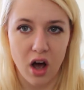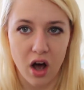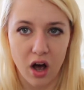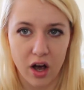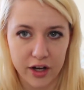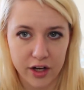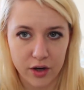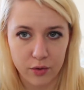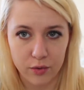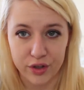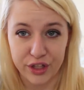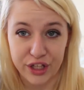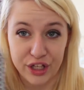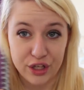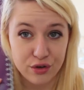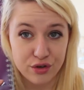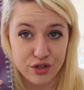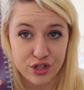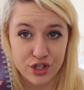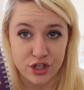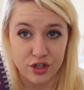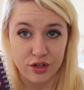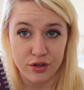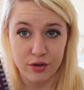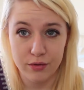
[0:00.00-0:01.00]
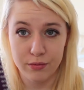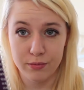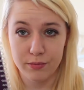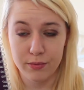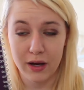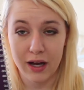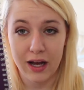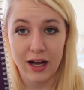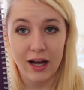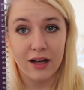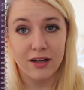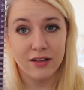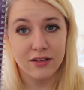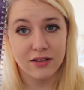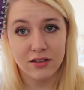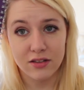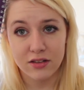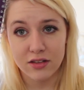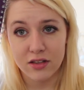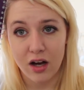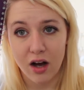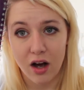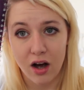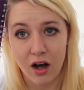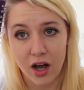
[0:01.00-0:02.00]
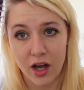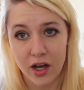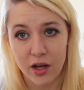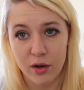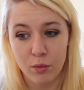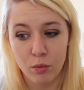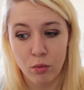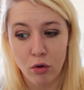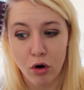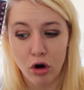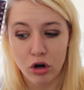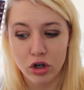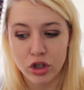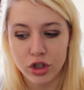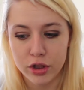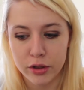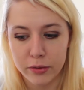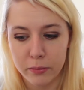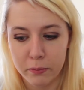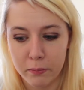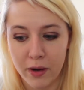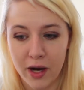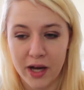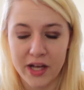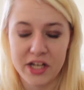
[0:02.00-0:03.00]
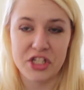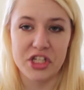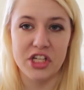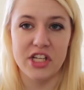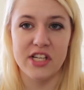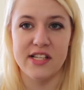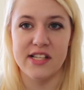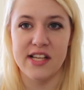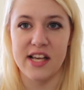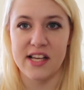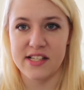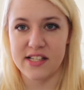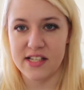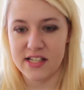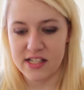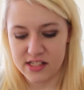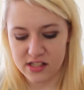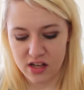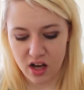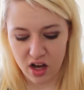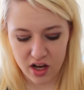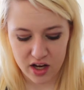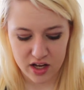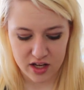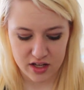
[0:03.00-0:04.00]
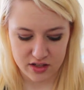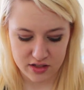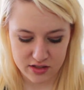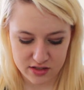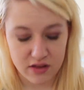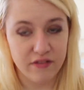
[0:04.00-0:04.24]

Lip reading: I go on YouTube and I watch my GCSE Science,